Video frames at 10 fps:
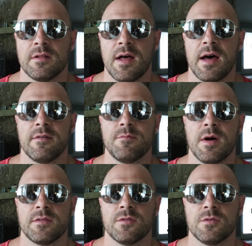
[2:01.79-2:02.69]
a lot of
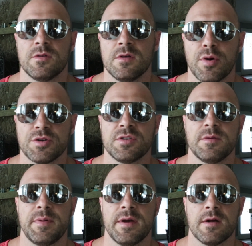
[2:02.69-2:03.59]
muscle,
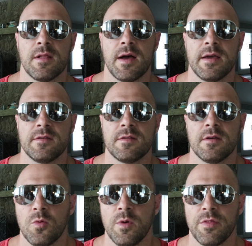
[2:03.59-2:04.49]
partially paralyzed,
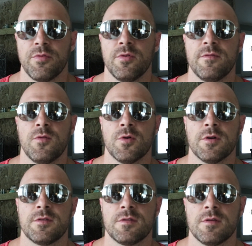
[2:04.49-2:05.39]
went through
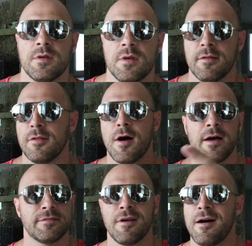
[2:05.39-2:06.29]
divorce,
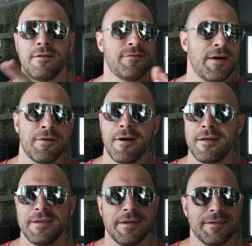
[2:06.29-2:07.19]
lost God, found
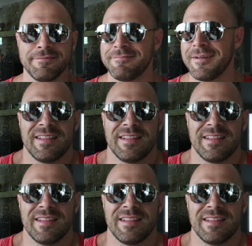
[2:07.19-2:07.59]
God again.